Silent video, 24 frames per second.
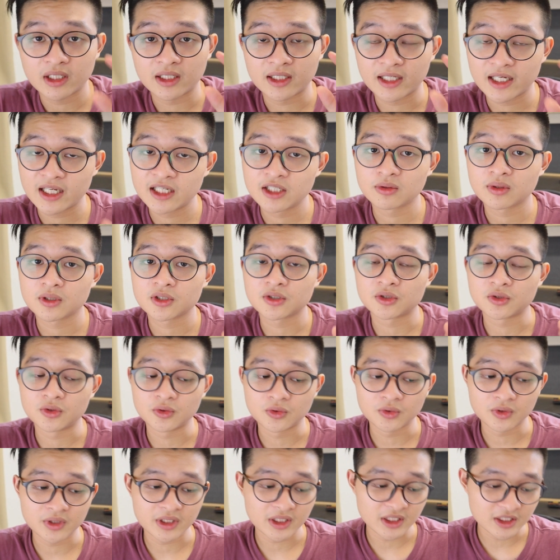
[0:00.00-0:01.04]
and anyone
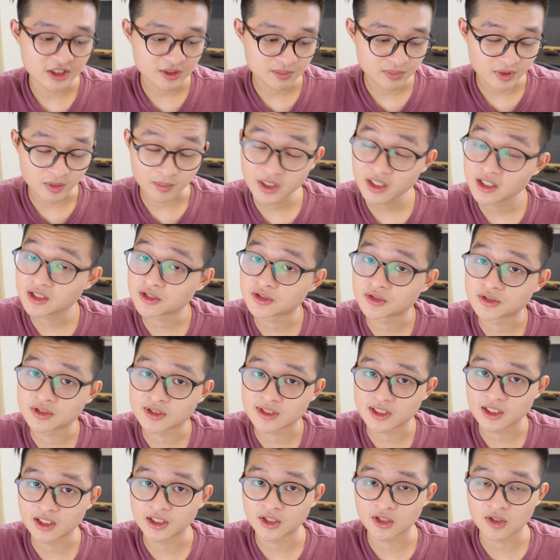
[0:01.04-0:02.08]
who is permitted to
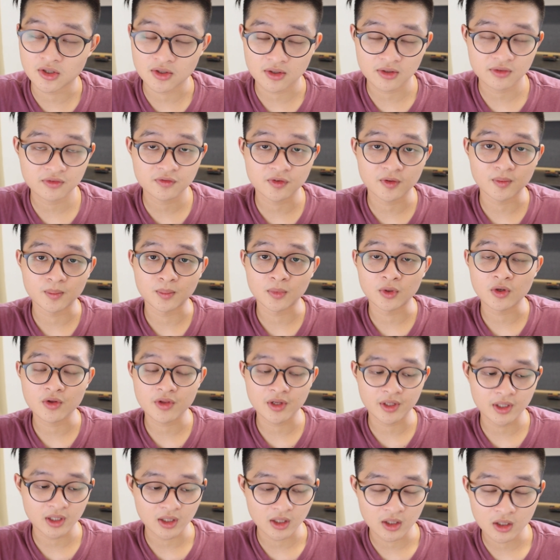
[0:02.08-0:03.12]
stay in Hong Kong for more
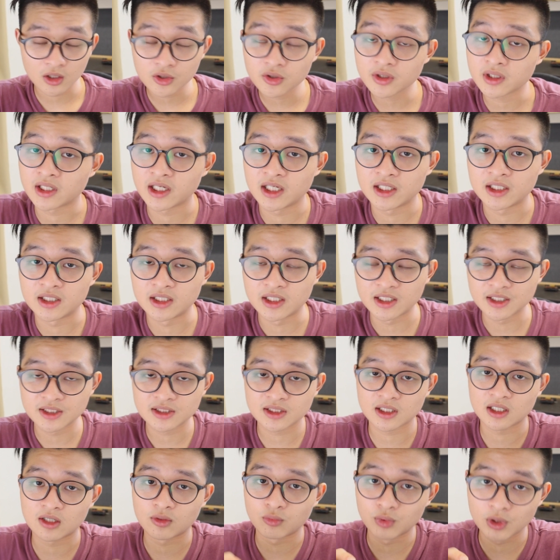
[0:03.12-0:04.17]
than 180 days
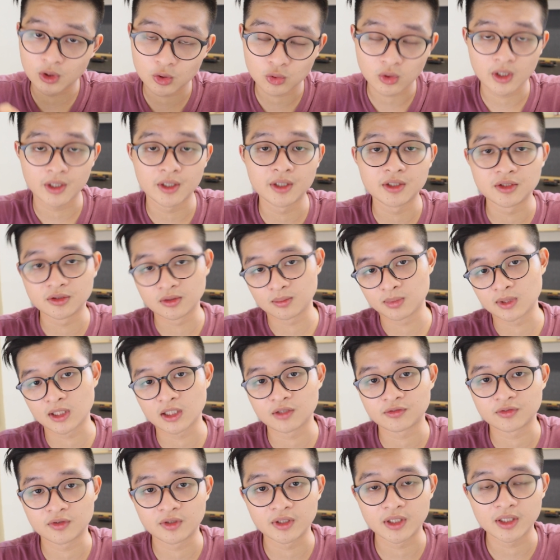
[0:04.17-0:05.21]
are required to apply
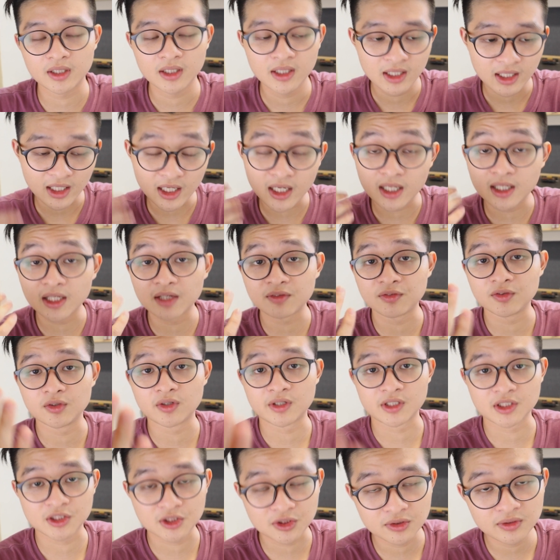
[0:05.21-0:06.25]
for it. And if you are
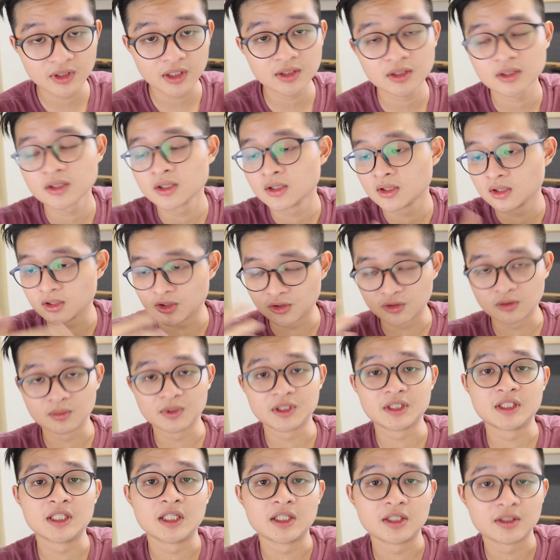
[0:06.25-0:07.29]
a student, you'll be
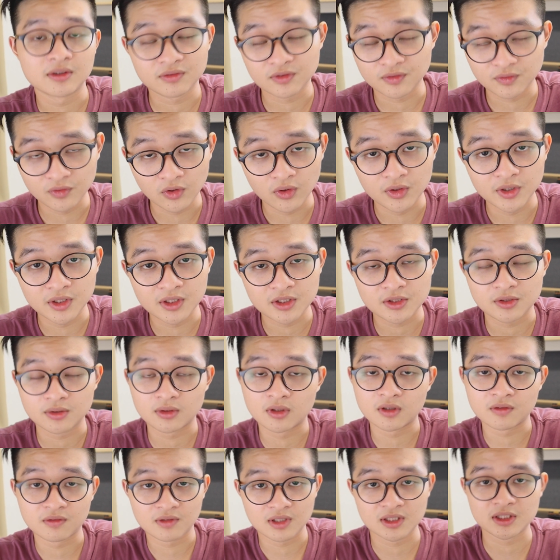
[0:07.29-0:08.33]
staying here for 4 years, so
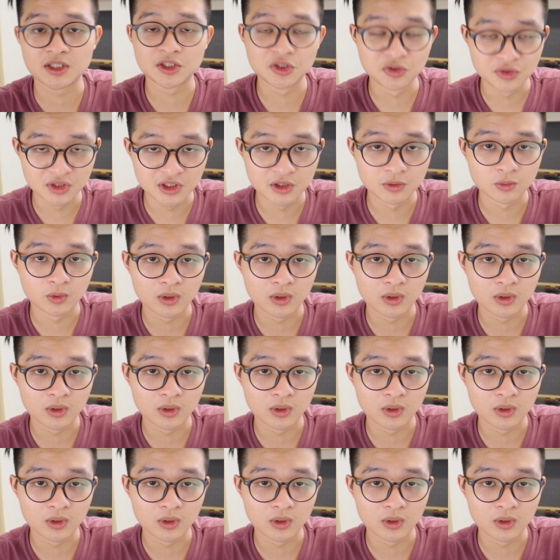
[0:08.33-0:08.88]
obviously you need